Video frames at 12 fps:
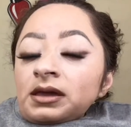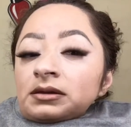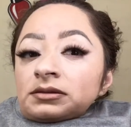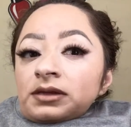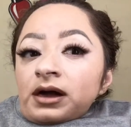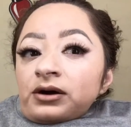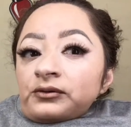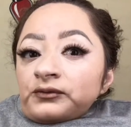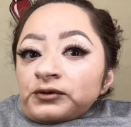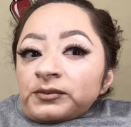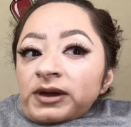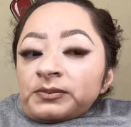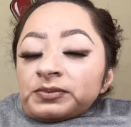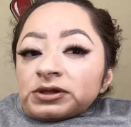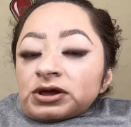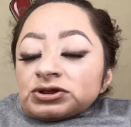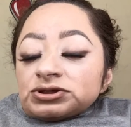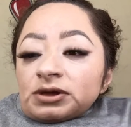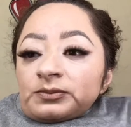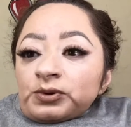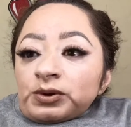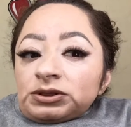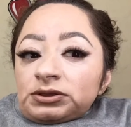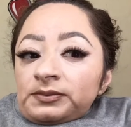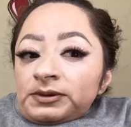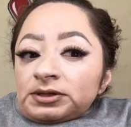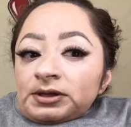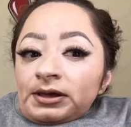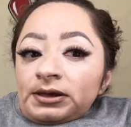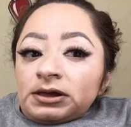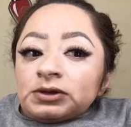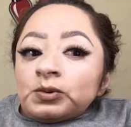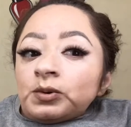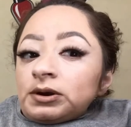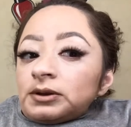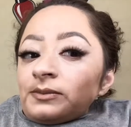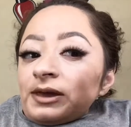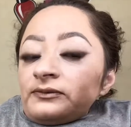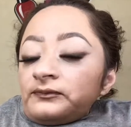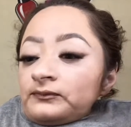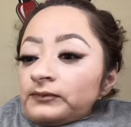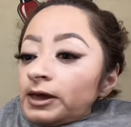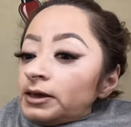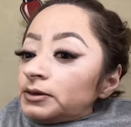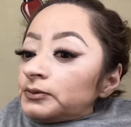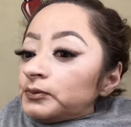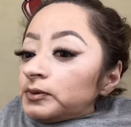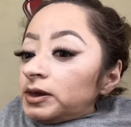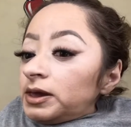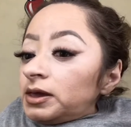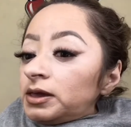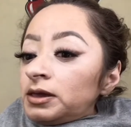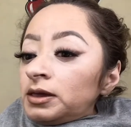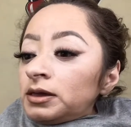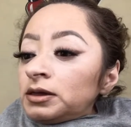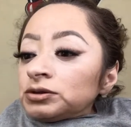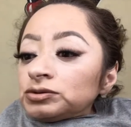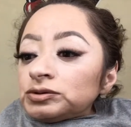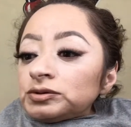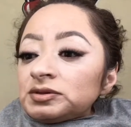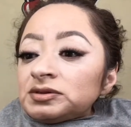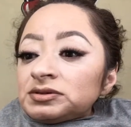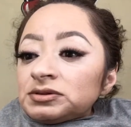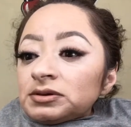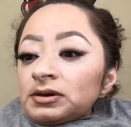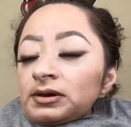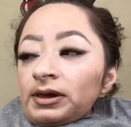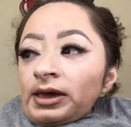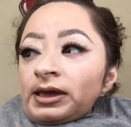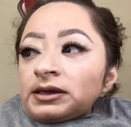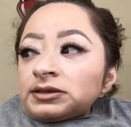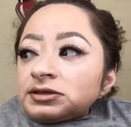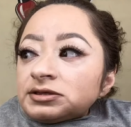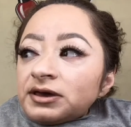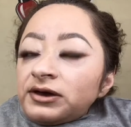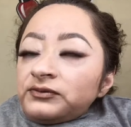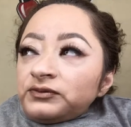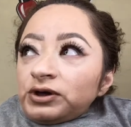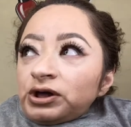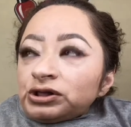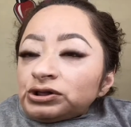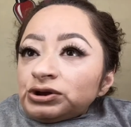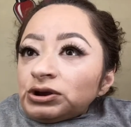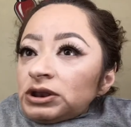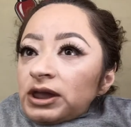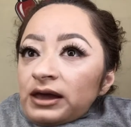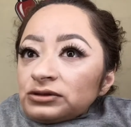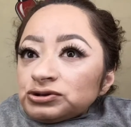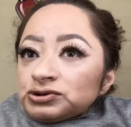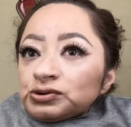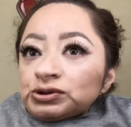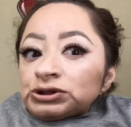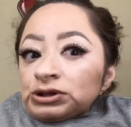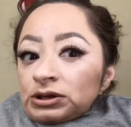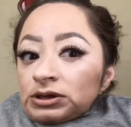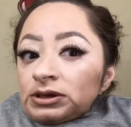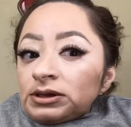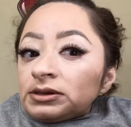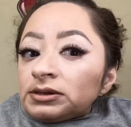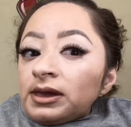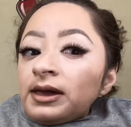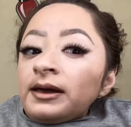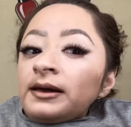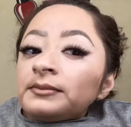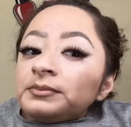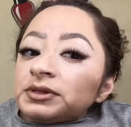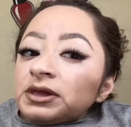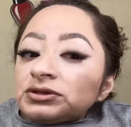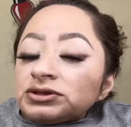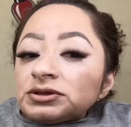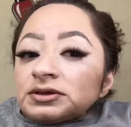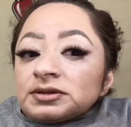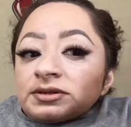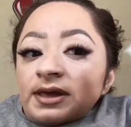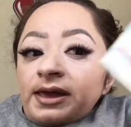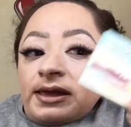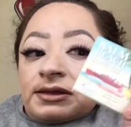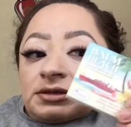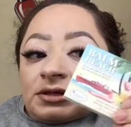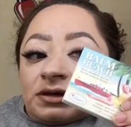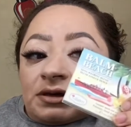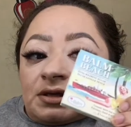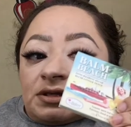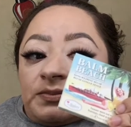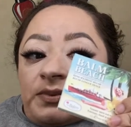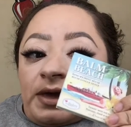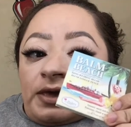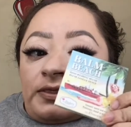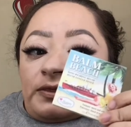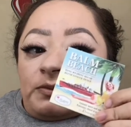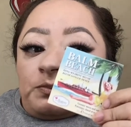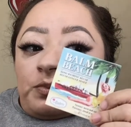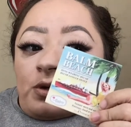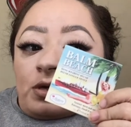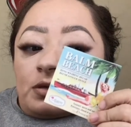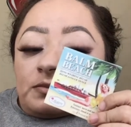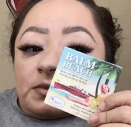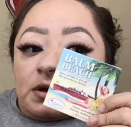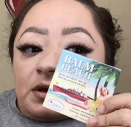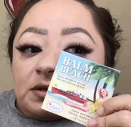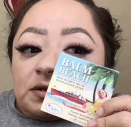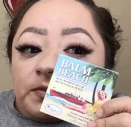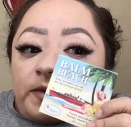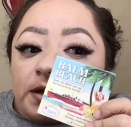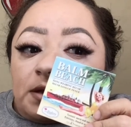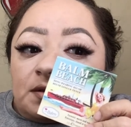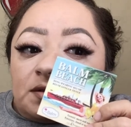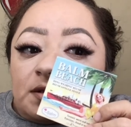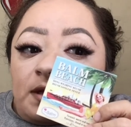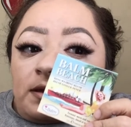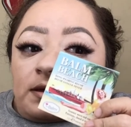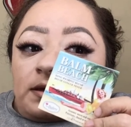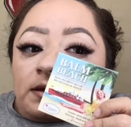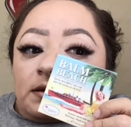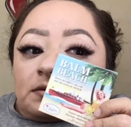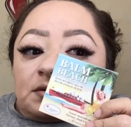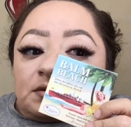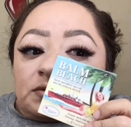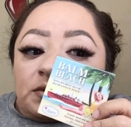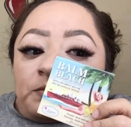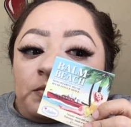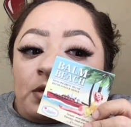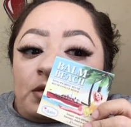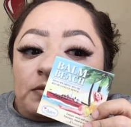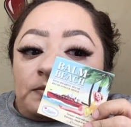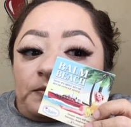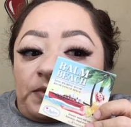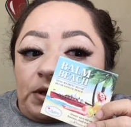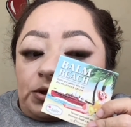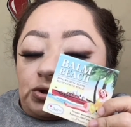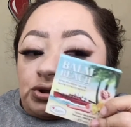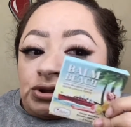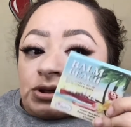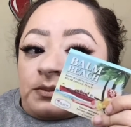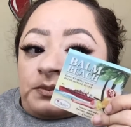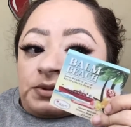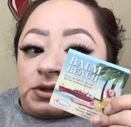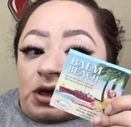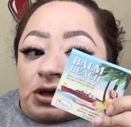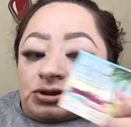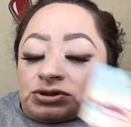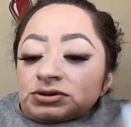Now for my blush, I'm going to be taking one of my favorite, just hint of color, natural looking blushes, and it is by the Balm Cosmetics. It's the Balm Beach Blush.